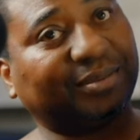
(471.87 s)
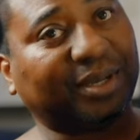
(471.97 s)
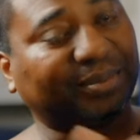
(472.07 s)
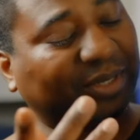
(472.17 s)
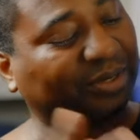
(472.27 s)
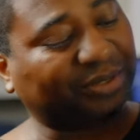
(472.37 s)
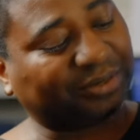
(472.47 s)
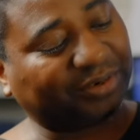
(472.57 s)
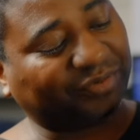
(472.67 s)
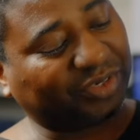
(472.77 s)
I'm
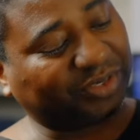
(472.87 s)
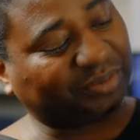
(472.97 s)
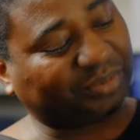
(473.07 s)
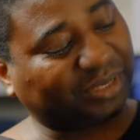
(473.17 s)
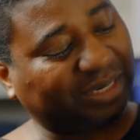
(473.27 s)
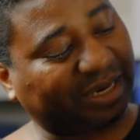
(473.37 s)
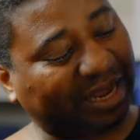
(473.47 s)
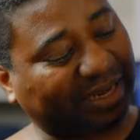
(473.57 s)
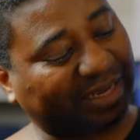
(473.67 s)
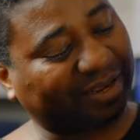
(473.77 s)
not gonna review it
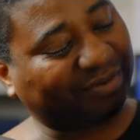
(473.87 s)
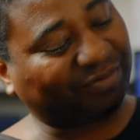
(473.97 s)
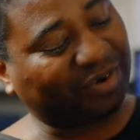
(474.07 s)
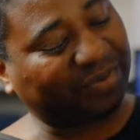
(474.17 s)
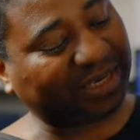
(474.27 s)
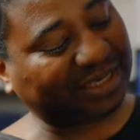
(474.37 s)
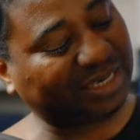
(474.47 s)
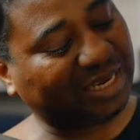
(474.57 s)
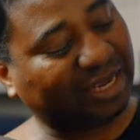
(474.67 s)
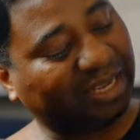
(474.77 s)
like
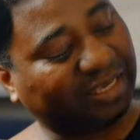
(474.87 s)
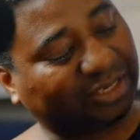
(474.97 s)
formally.